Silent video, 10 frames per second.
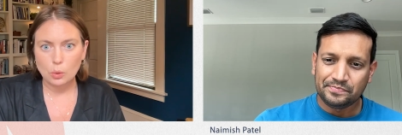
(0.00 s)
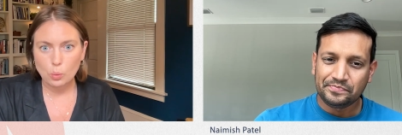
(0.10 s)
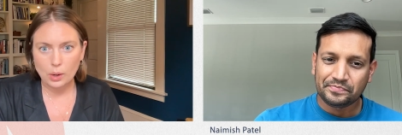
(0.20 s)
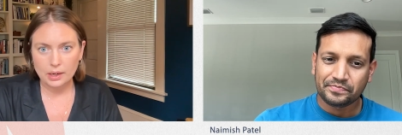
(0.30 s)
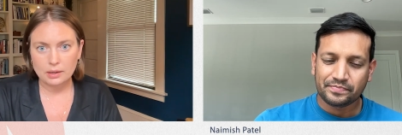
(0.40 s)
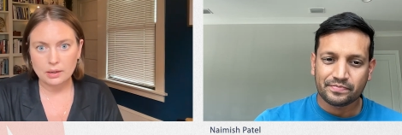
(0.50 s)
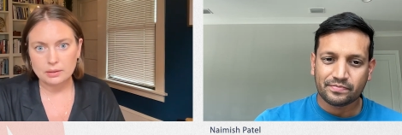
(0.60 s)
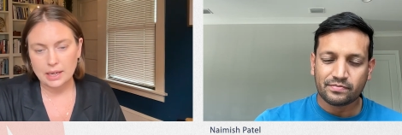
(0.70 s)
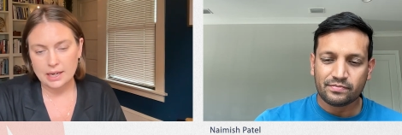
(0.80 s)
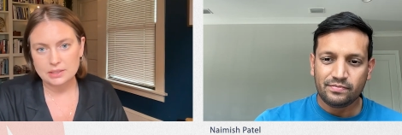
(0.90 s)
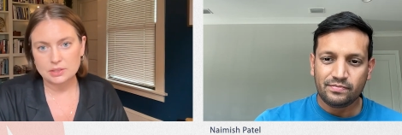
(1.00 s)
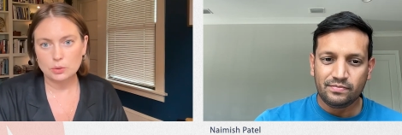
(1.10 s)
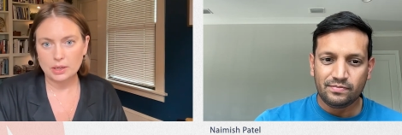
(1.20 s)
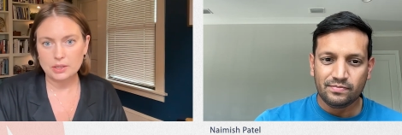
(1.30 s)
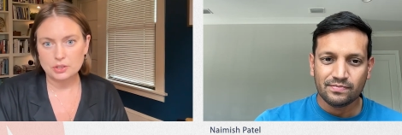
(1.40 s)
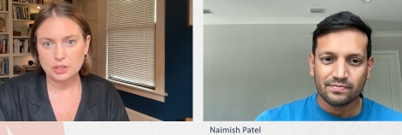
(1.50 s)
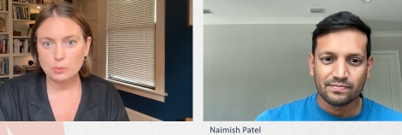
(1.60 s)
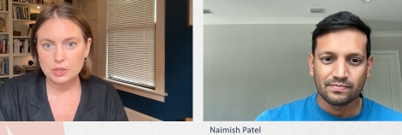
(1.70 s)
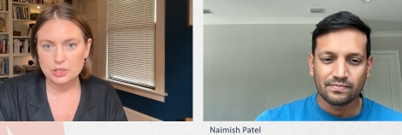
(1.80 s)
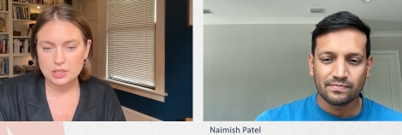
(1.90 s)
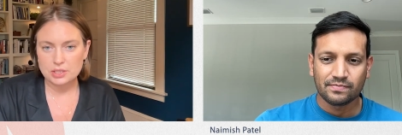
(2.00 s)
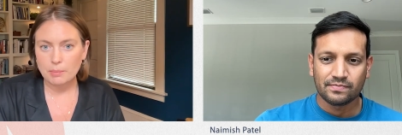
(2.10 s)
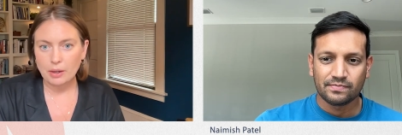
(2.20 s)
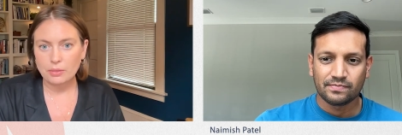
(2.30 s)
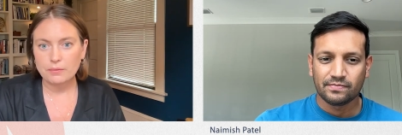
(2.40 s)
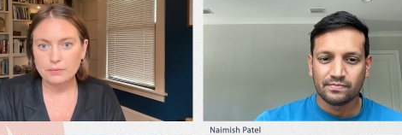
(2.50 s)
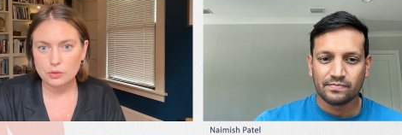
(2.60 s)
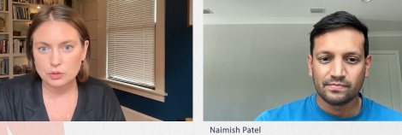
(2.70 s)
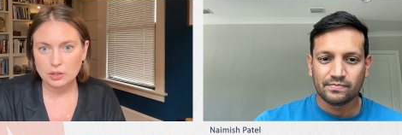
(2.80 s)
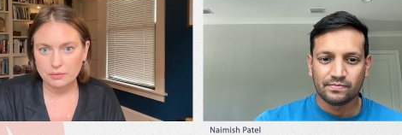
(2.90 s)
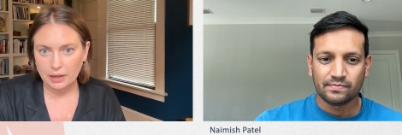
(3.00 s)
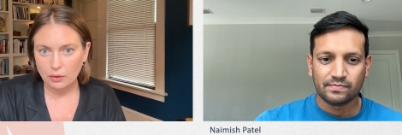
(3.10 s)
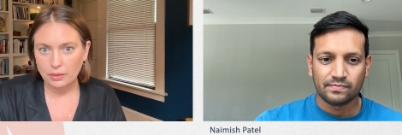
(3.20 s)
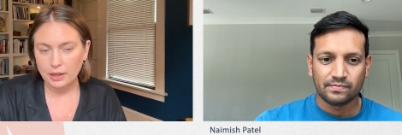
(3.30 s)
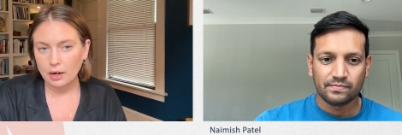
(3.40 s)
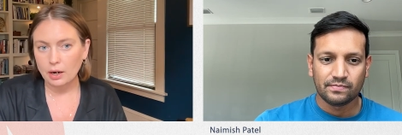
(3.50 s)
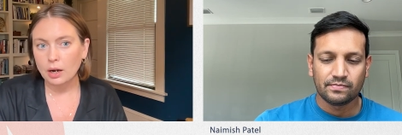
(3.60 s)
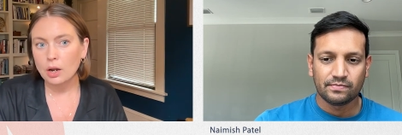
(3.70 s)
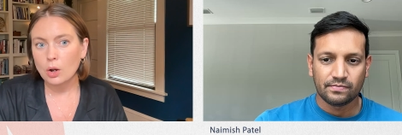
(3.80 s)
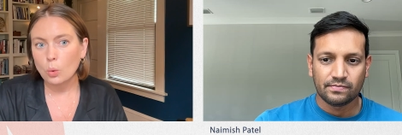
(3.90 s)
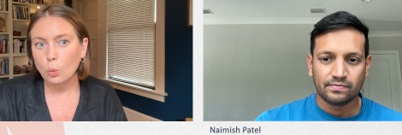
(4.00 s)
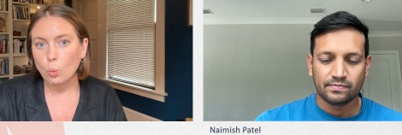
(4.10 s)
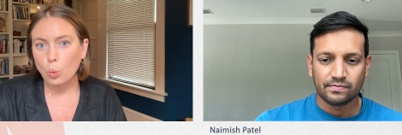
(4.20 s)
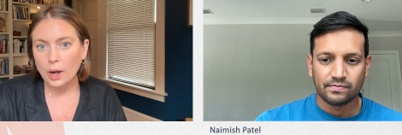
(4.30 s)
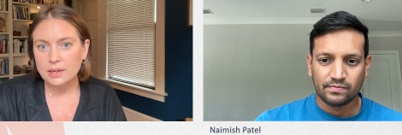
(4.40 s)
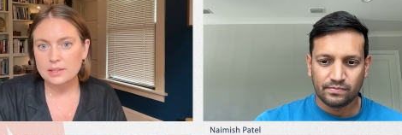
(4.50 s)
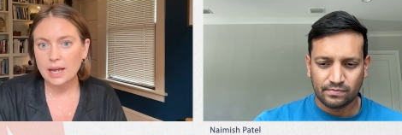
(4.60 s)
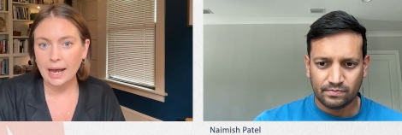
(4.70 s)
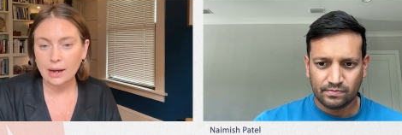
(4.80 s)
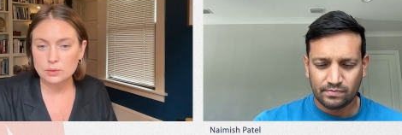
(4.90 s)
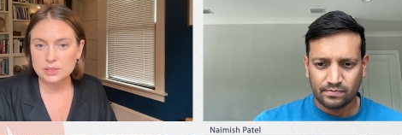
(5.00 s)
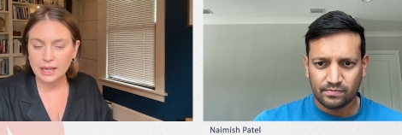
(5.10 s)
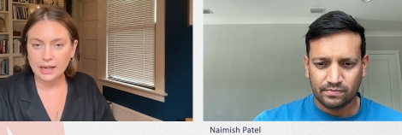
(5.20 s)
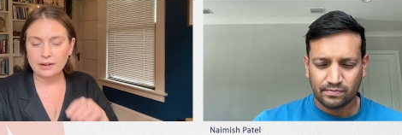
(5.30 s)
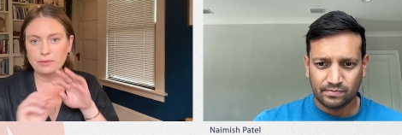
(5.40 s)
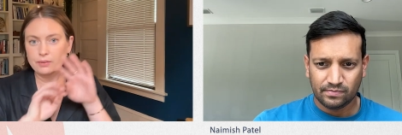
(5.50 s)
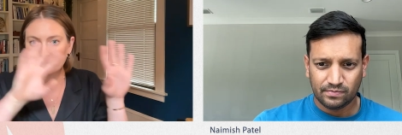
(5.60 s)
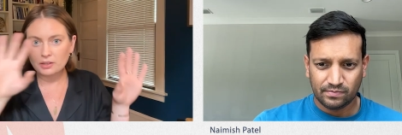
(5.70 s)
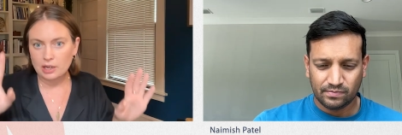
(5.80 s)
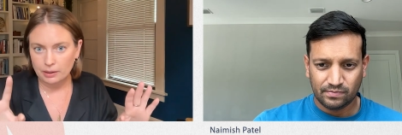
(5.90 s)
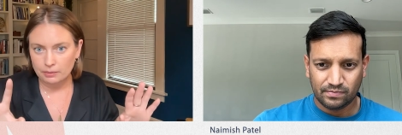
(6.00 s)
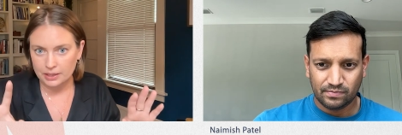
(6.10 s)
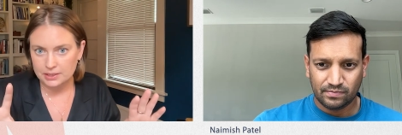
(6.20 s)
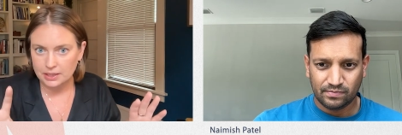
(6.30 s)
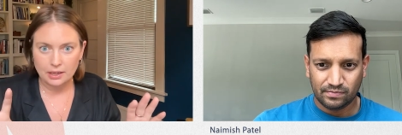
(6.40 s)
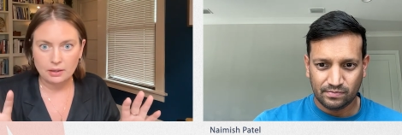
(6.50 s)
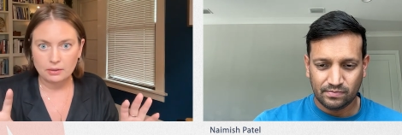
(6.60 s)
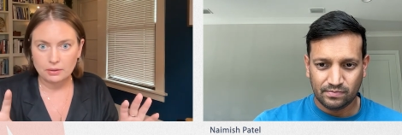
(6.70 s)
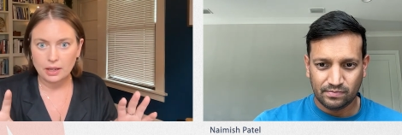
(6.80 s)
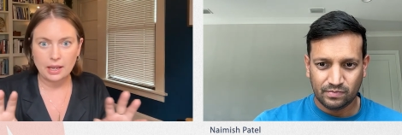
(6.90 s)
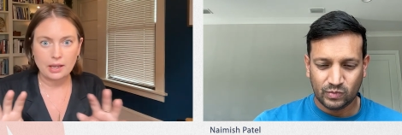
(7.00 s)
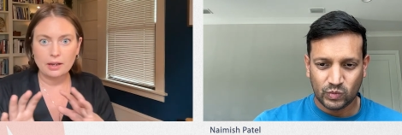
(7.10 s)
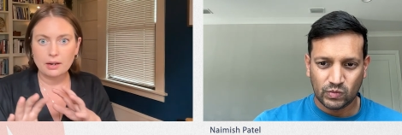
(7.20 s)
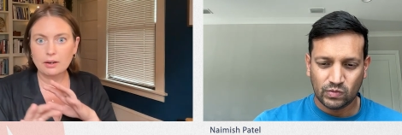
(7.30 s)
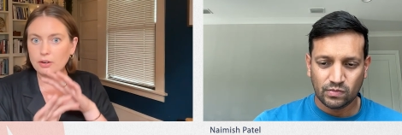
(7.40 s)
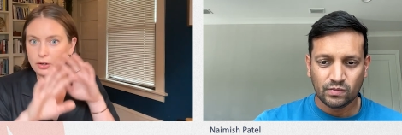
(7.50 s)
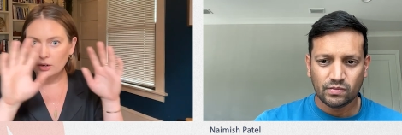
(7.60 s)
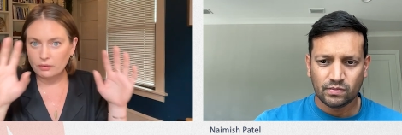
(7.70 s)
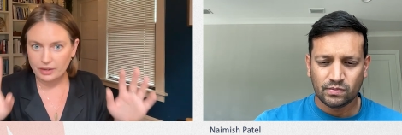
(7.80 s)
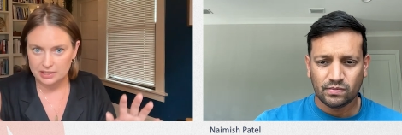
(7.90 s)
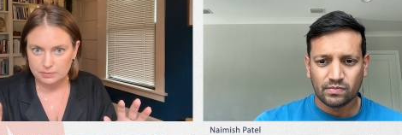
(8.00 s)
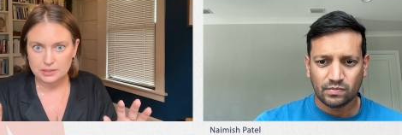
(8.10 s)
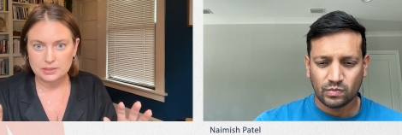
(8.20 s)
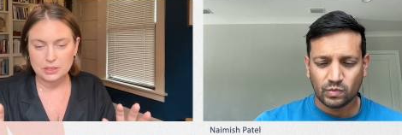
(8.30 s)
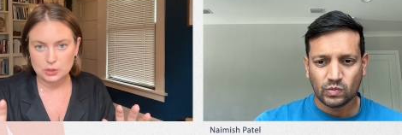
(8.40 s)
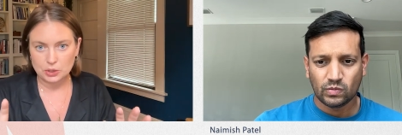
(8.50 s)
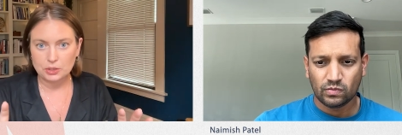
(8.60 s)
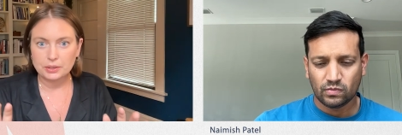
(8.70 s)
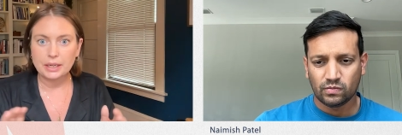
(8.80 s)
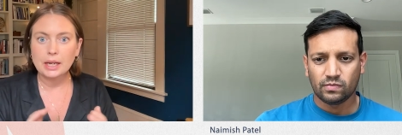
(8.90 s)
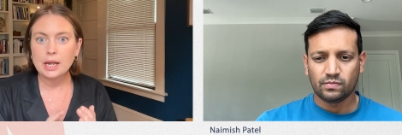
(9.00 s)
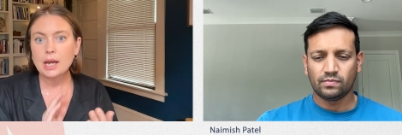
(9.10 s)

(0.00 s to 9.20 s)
Speaker 1: one last question, which is about the future of healthcare. What outside of, we've talked a lot about Red Cell and your investments internally,